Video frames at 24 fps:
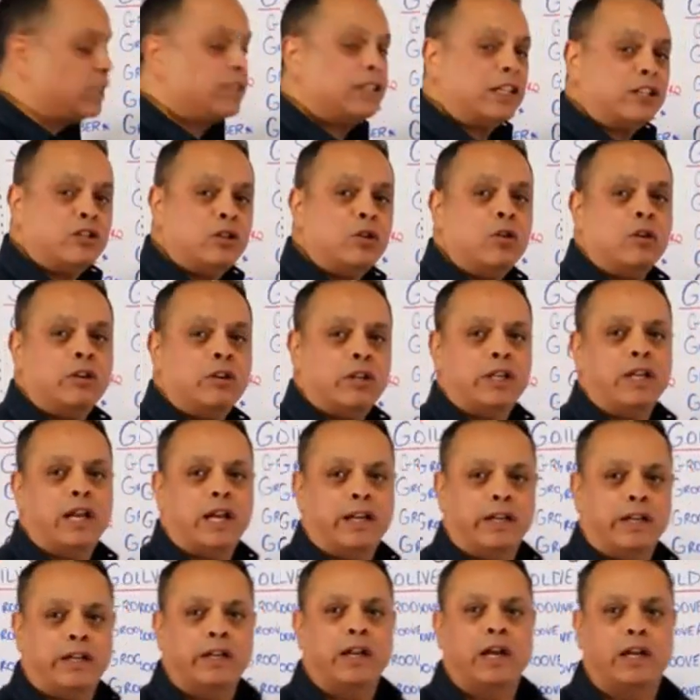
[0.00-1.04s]
this at
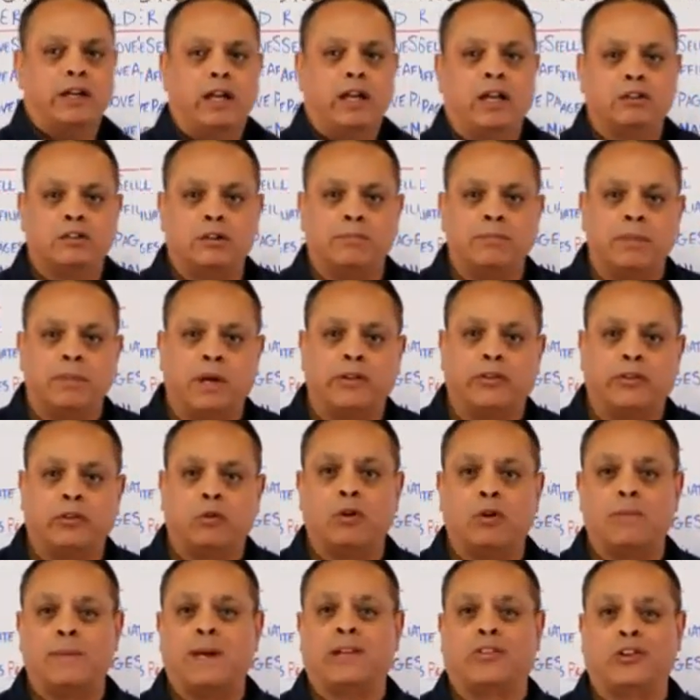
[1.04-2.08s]
$299 a month,
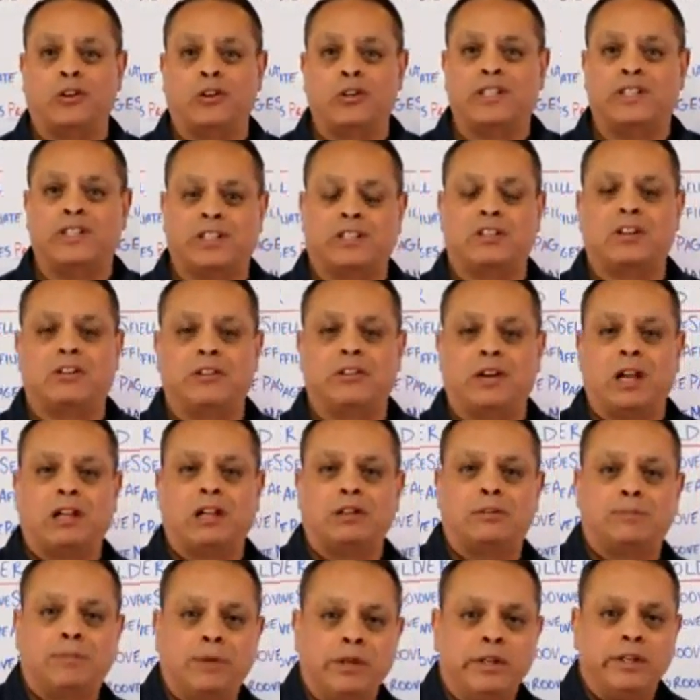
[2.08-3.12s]
or about $3,600
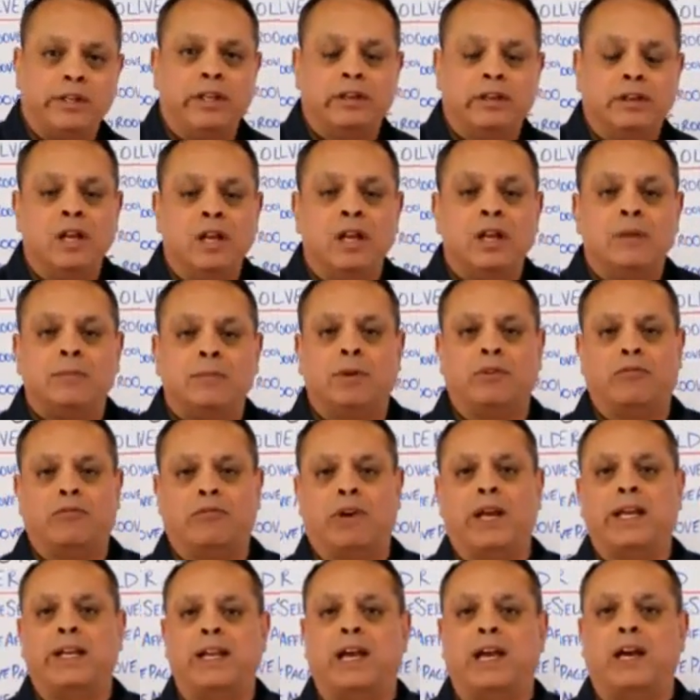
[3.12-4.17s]
per year. But
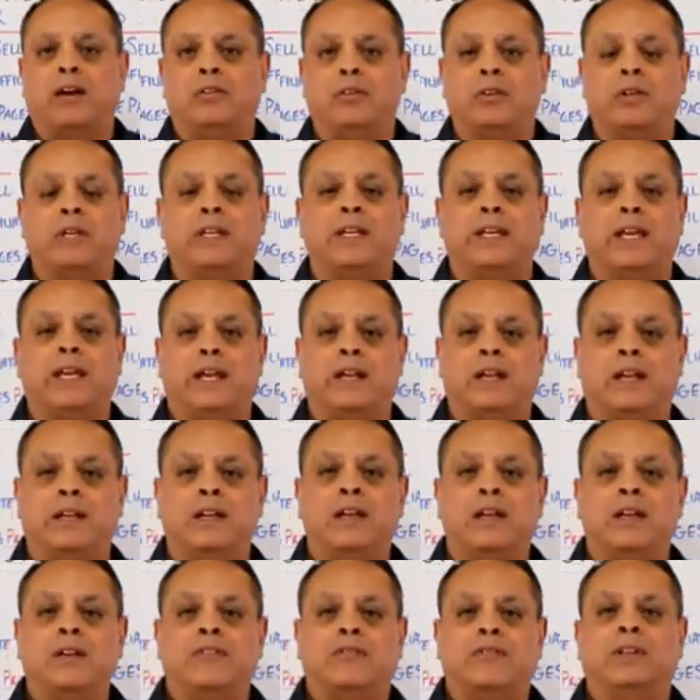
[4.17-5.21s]
right now, you can get it
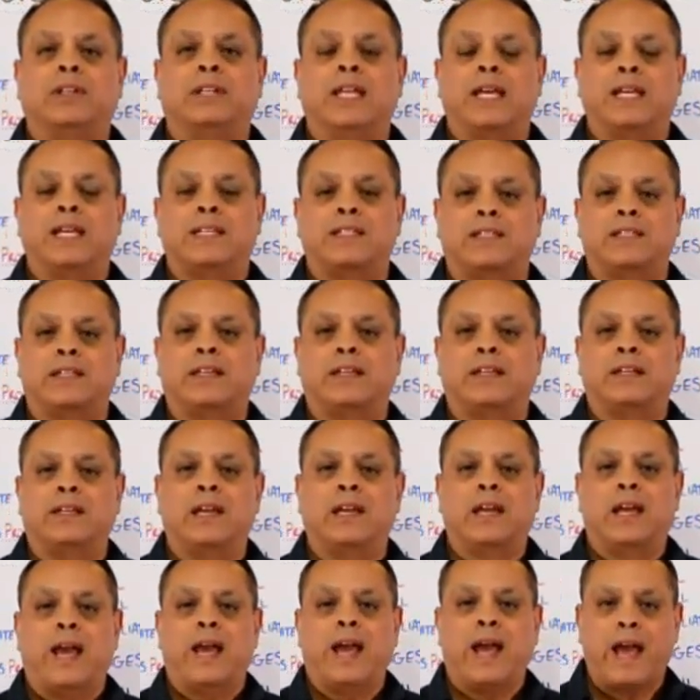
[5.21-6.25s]
for less than
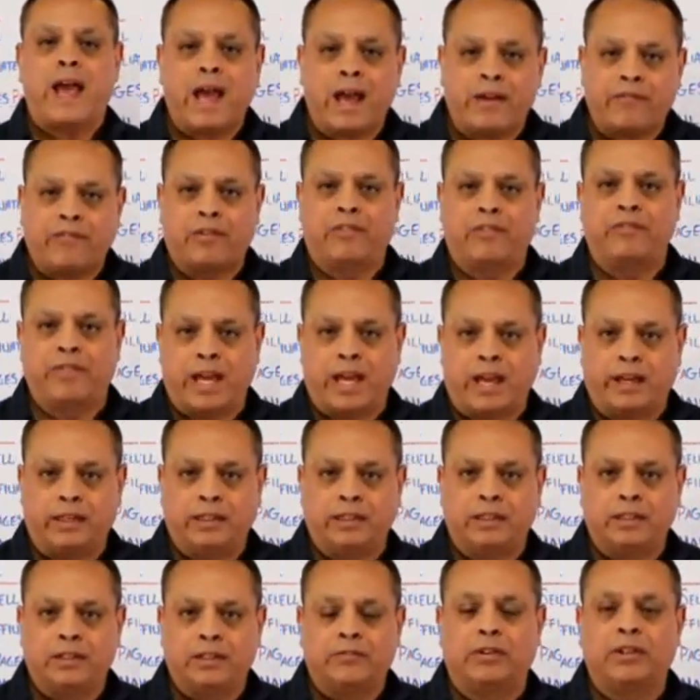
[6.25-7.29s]
half of that.
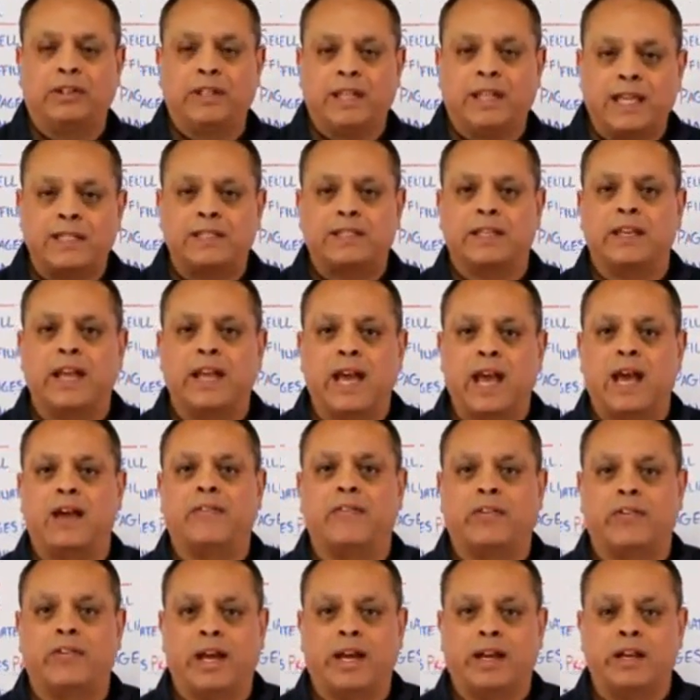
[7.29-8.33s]
For less than
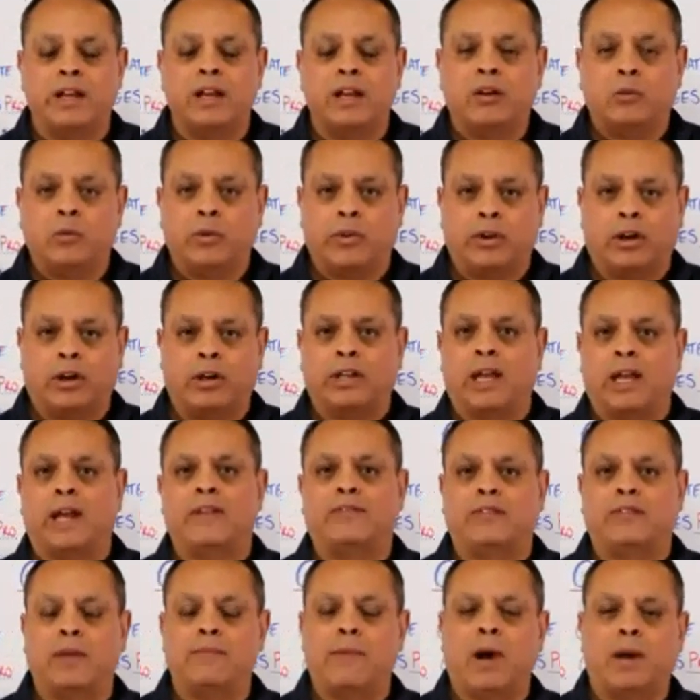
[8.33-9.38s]
half of that, with our
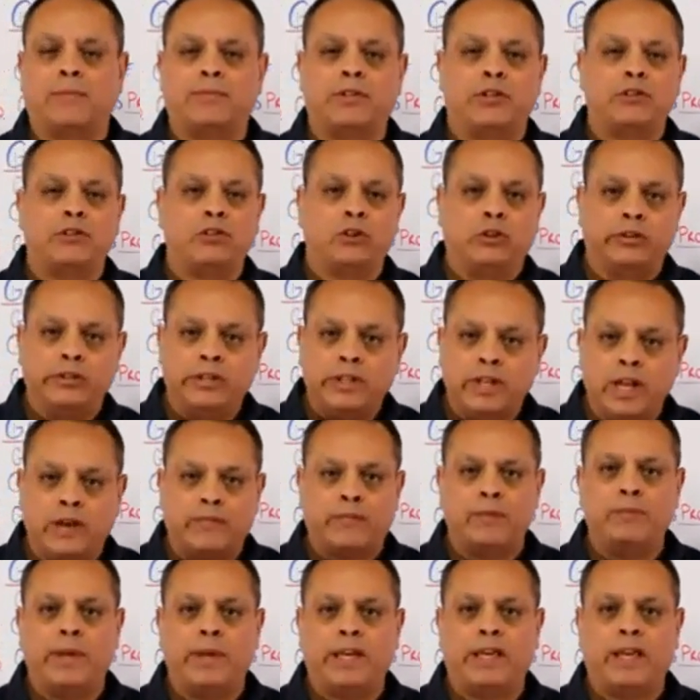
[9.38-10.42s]
lifetime option, you'll
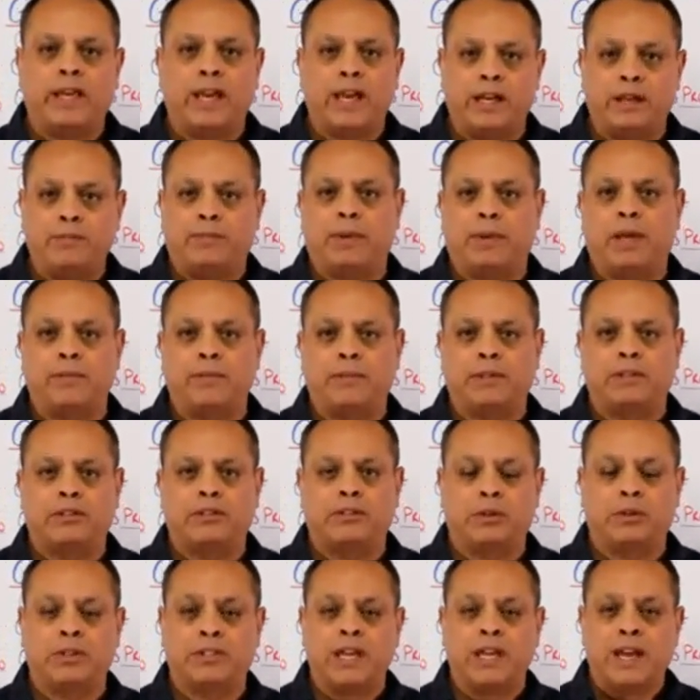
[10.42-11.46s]
never make any payments
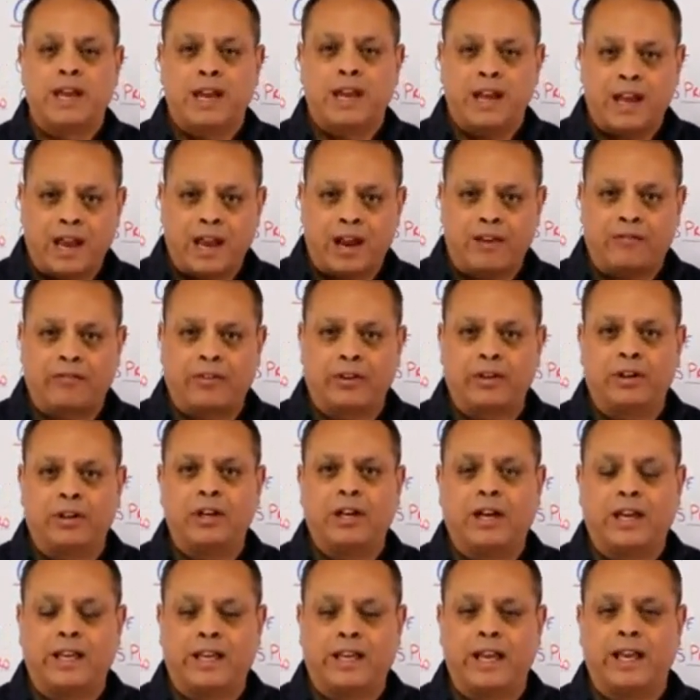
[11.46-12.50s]
to us ever
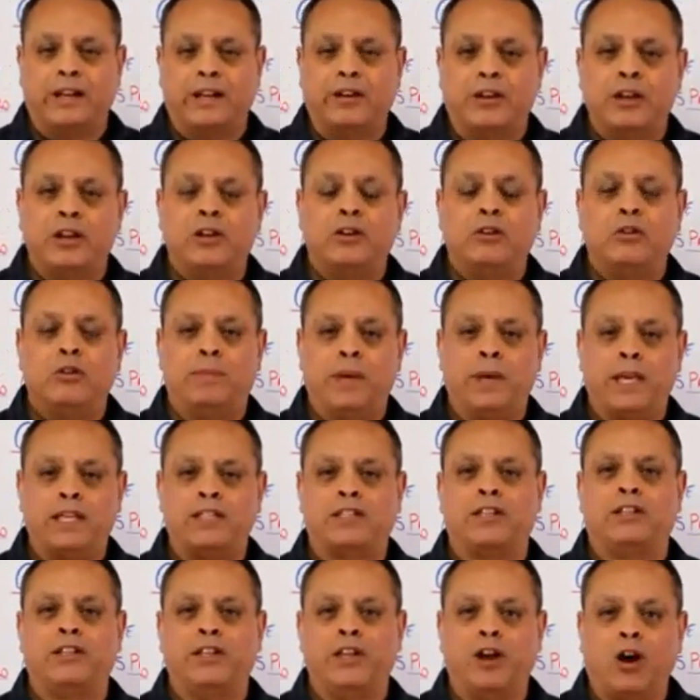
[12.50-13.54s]
again. You
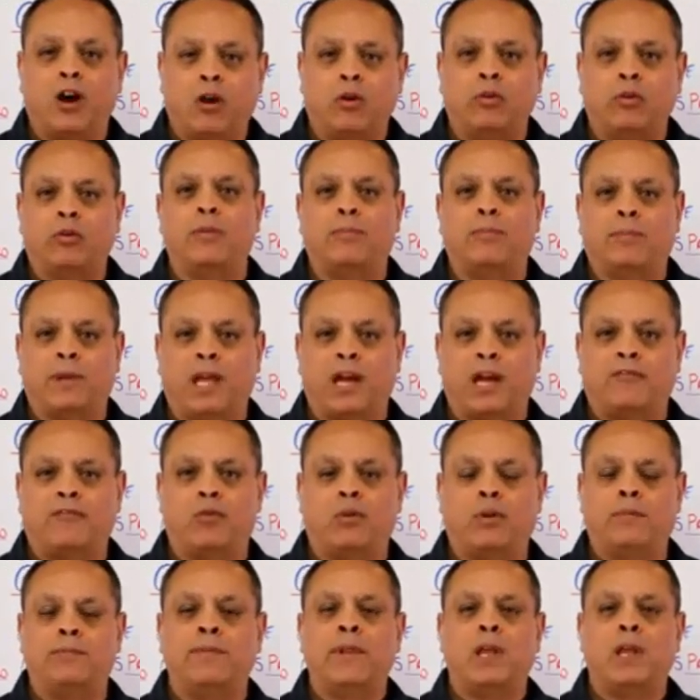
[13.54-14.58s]
basically own the
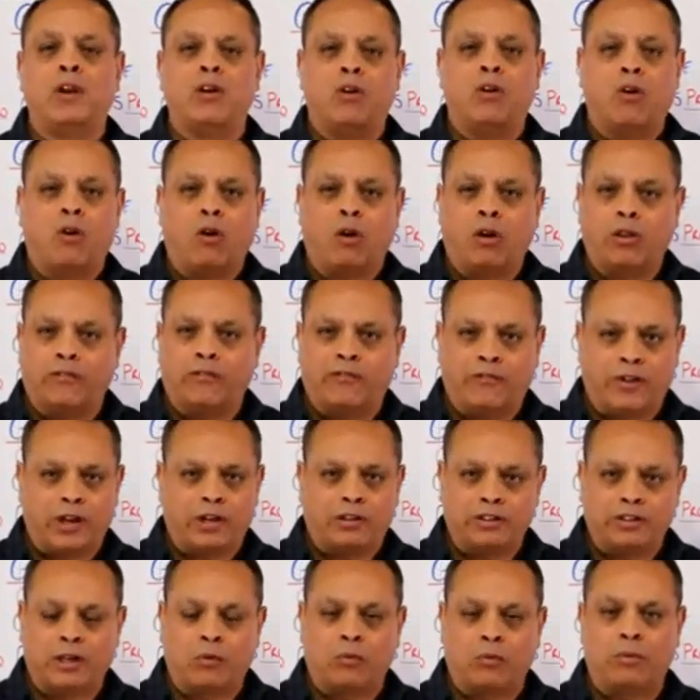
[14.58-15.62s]
platform, all the
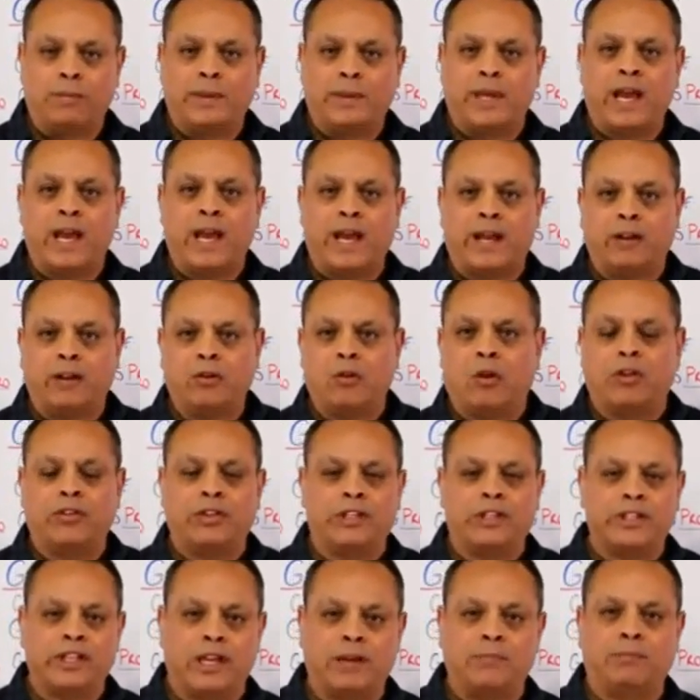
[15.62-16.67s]
funnels that we'll be adding, all
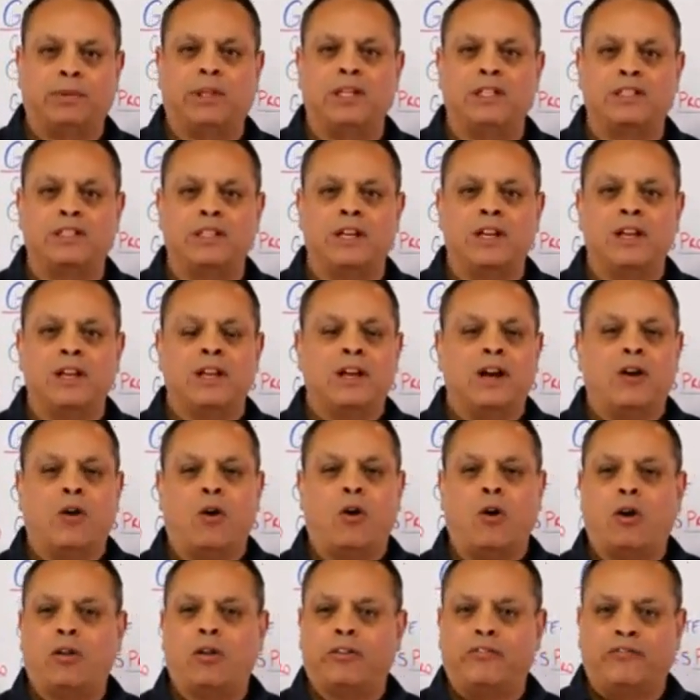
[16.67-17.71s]
the templates,
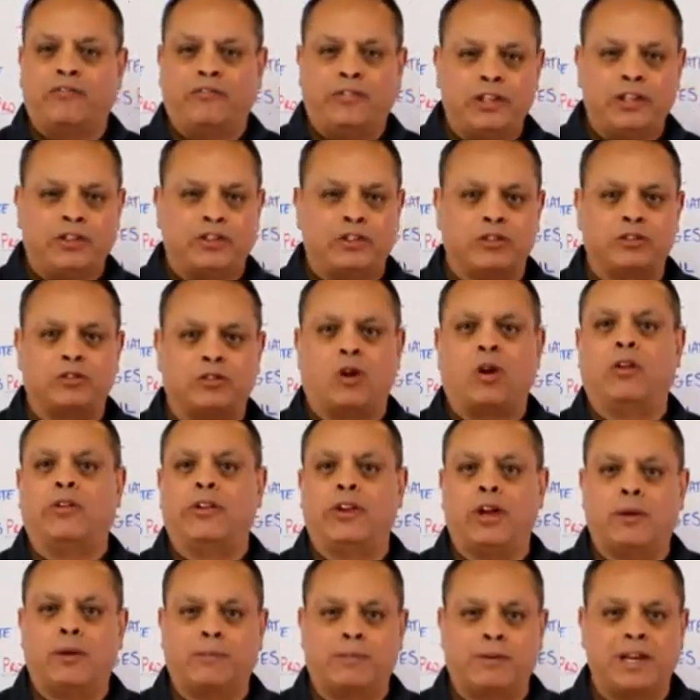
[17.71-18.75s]
all the features, all
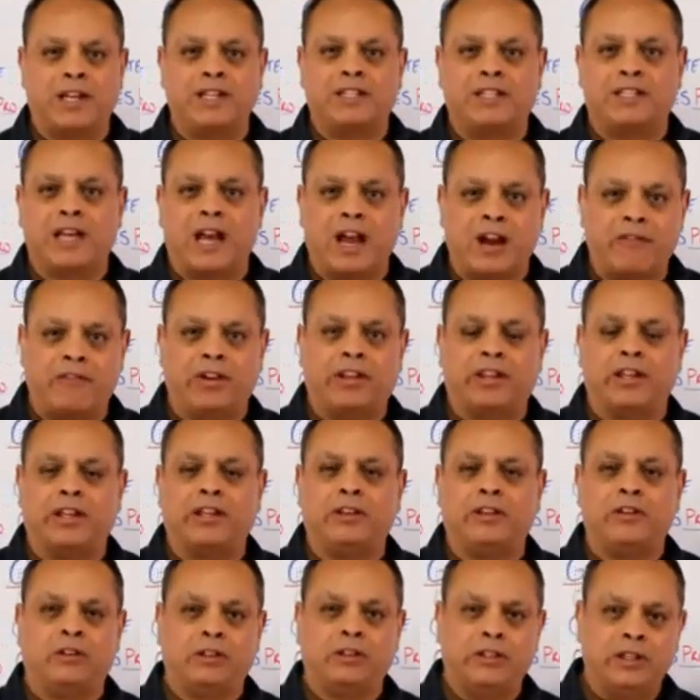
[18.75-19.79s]
the upgrades, everything.
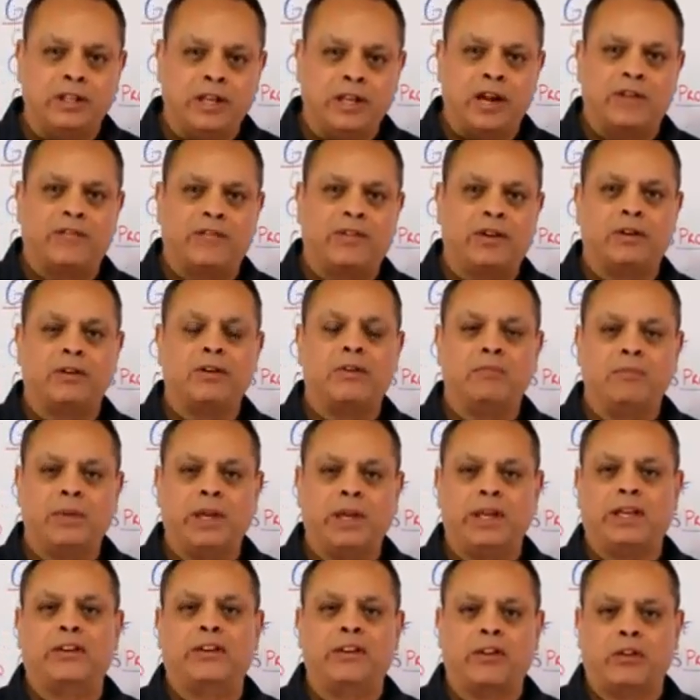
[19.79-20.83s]
You'll never
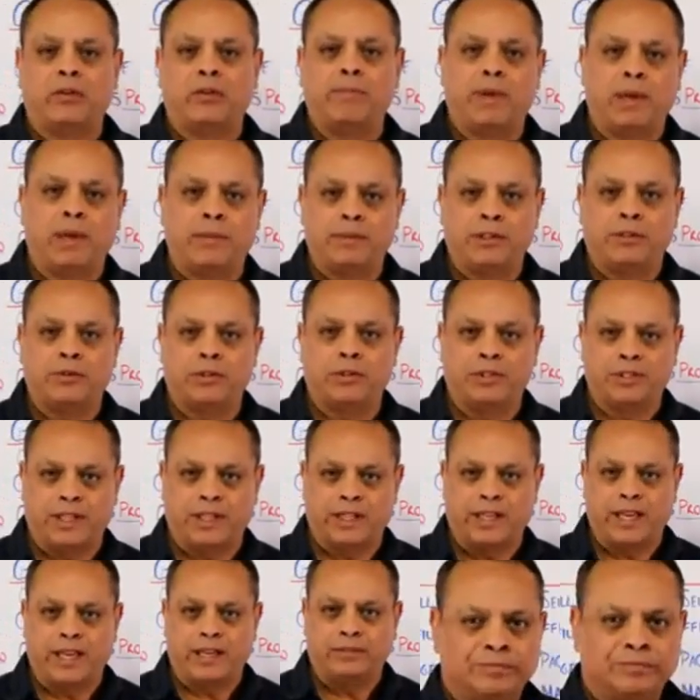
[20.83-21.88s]
make another payment to us
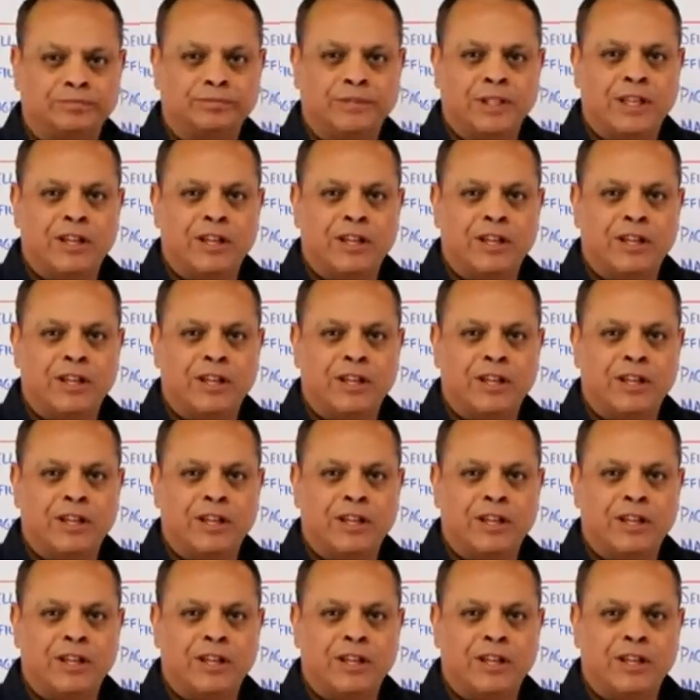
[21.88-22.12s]
again.